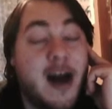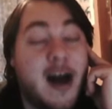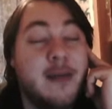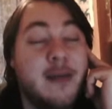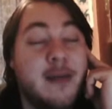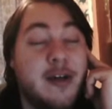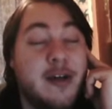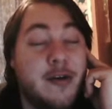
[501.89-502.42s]

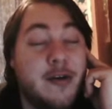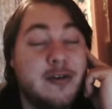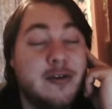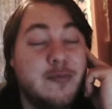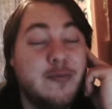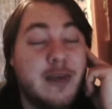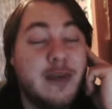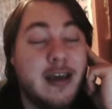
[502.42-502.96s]
I'm going
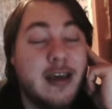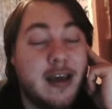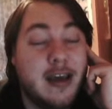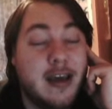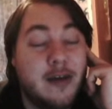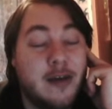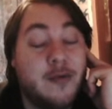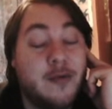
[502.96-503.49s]
to be
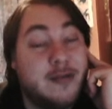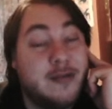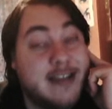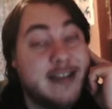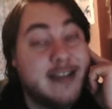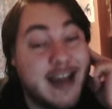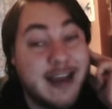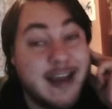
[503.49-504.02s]
here all
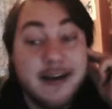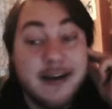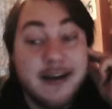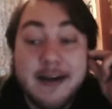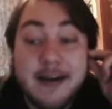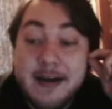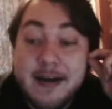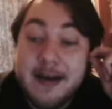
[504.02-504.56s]
day.
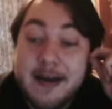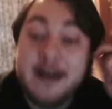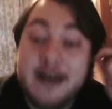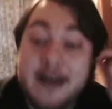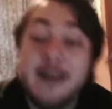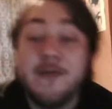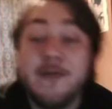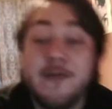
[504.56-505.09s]

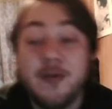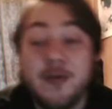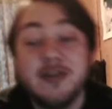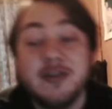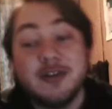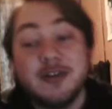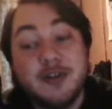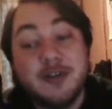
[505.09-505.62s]
If you
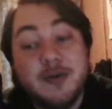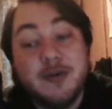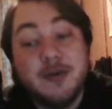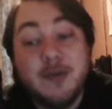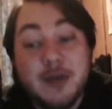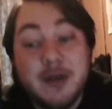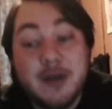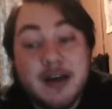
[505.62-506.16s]
want
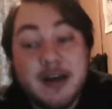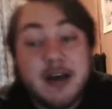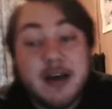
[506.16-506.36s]
to